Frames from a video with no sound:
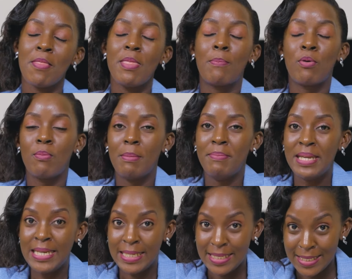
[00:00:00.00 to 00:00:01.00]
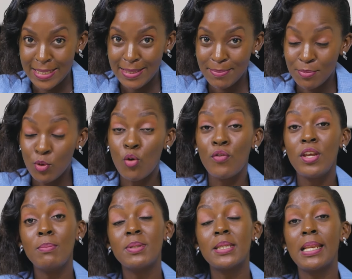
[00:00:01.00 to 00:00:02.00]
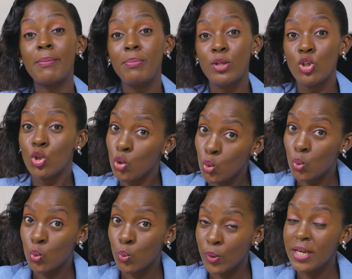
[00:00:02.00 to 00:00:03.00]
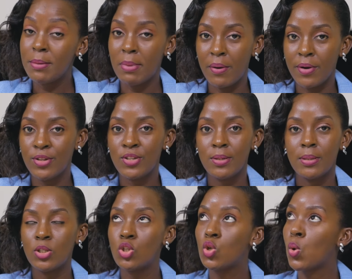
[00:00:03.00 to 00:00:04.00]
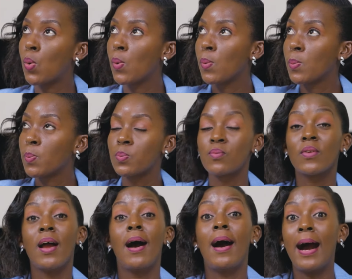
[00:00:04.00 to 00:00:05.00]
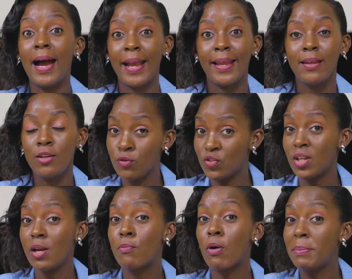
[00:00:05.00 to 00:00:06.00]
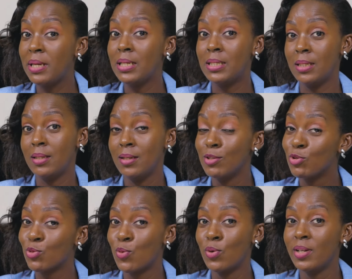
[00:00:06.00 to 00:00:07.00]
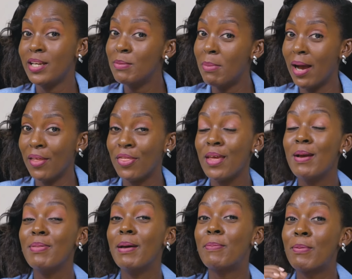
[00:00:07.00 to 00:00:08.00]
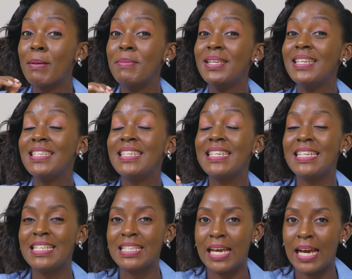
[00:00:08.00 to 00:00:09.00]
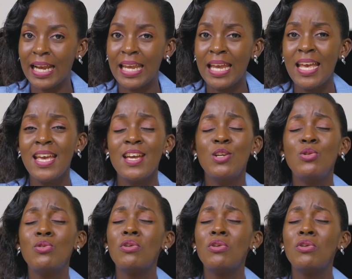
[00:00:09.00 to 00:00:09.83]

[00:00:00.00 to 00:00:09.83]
the probability of him slapping you in marriage are high. You've studied probability in school, in math. The probability is high. Do